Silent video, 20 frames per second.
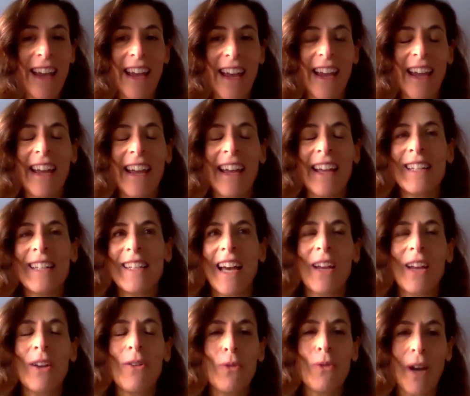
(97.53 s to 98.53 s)
And
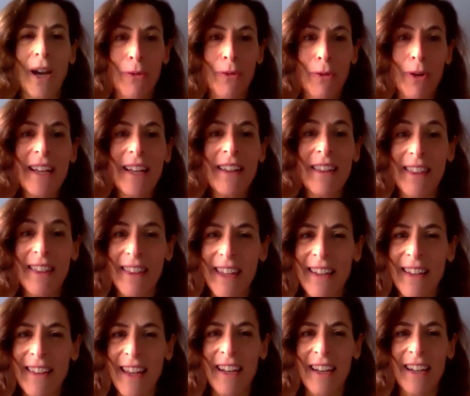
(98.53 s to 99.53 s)
I really
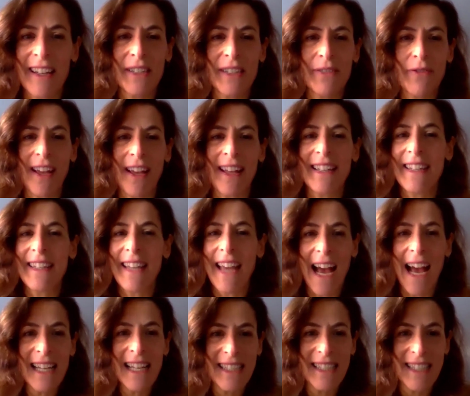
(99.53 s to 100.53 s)
think that it's
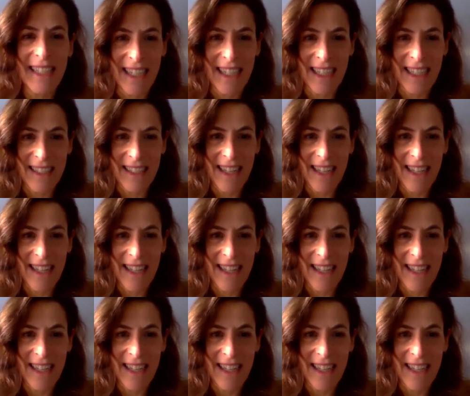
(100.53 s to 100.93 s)
fantastic